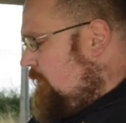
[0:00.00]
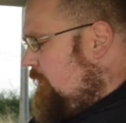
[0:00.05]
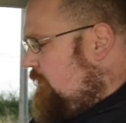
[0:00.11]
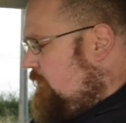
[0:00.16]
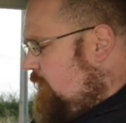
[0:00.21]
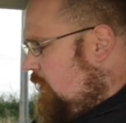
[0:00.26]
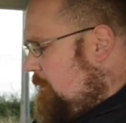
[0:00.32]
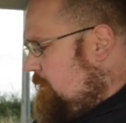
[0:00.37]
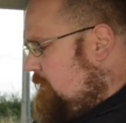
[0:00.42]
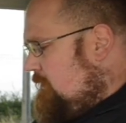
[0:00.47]
the
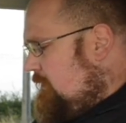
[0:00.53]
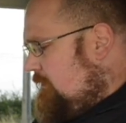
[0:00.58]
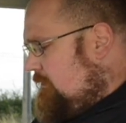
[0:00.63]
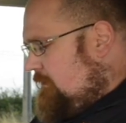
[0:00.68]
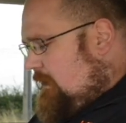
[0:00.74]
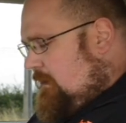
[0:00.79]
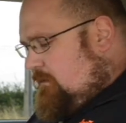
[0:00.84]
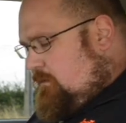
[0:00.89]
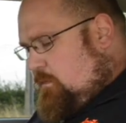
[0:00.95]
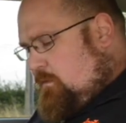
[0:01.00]
tops of the
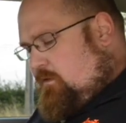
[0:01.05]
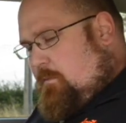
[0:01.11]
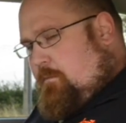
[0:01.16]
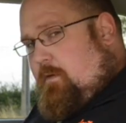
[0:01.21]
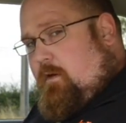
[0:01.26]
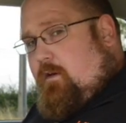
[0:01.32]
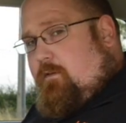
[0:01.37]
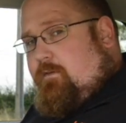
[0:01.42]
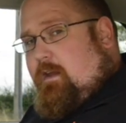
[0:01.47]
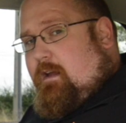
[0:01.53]
seats, which are
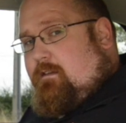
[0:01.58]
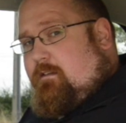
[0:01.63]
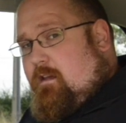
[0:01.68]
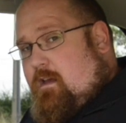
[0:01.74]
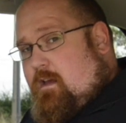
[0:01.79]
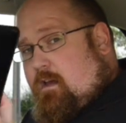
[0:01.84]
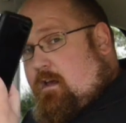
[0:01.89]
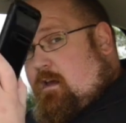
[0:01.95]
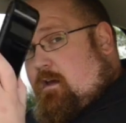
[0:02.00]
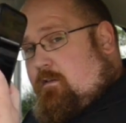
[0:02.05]
perfect
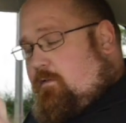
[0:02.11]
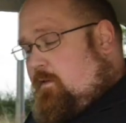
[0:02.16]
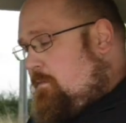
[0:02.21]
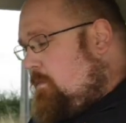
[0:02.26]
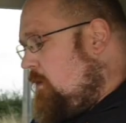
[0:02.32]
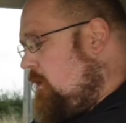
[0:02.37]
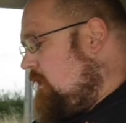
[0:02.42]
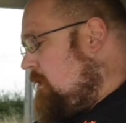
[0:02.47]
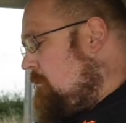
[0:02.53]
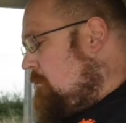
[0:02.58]
for
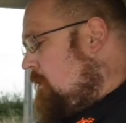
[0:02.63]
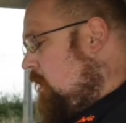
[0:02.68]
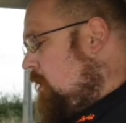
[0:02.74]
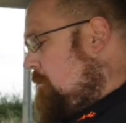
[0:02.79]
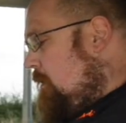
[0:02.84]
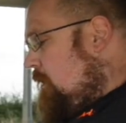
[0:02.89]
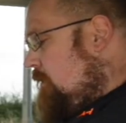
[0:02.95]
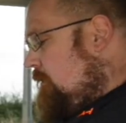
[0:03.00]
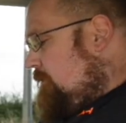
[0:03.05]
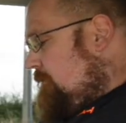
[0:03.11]
putting a
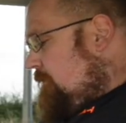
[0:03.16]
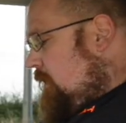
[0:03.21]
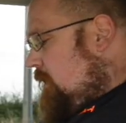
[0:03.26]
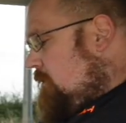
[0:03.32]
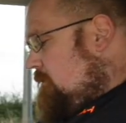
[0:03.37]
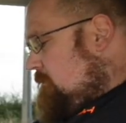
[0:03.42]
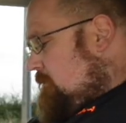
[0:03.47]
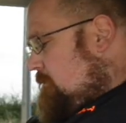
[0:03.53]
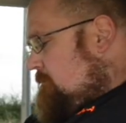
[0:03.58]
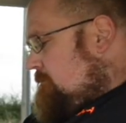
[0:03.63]
mobile
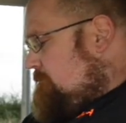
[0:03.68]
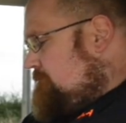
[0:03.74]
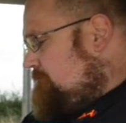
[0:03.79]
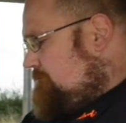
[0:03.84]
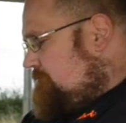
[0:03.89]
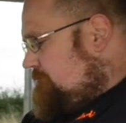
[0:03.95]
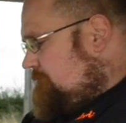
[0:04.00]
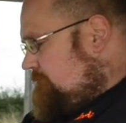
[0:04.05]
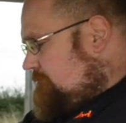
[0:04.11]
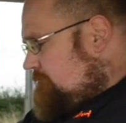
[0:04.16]
phone.
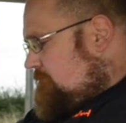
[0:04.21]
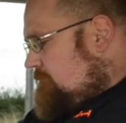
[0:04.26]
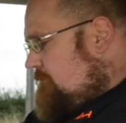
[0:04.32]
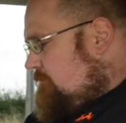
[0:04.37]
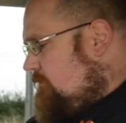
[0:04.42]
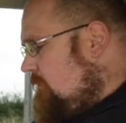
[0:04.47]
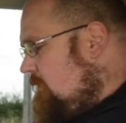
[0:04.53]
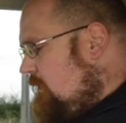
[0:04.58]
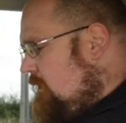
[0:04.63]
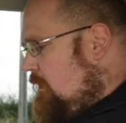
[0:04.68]

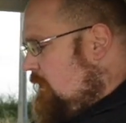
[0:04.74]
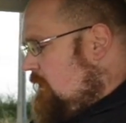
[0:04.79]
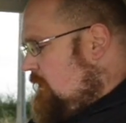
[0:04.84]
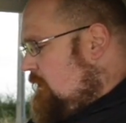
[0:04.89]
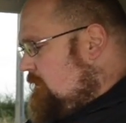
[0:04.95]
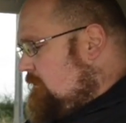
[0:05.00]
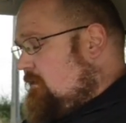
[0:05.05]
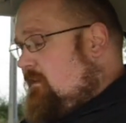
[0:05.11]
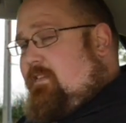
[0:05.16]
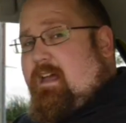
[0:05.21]

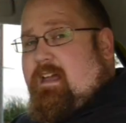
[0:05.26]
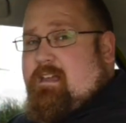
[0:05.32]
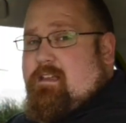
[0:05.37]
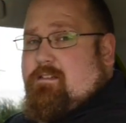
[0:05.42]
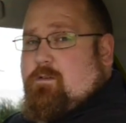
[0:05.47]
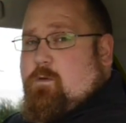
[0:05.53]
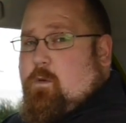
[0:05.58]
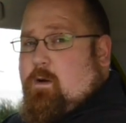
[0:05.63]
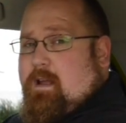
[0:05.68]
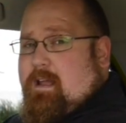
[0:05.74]
So that
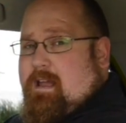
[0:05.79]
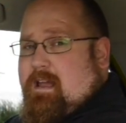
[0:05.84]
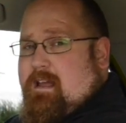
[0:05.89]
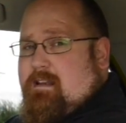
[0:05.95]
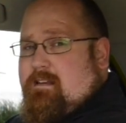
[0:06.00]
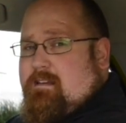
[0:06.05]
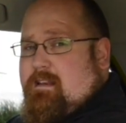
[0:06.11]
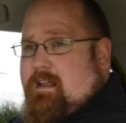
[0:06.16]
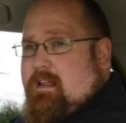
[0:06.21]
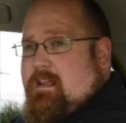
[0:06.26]
is quite
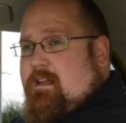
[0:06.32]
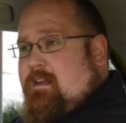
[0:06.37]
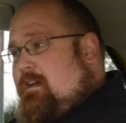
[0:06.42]
handy.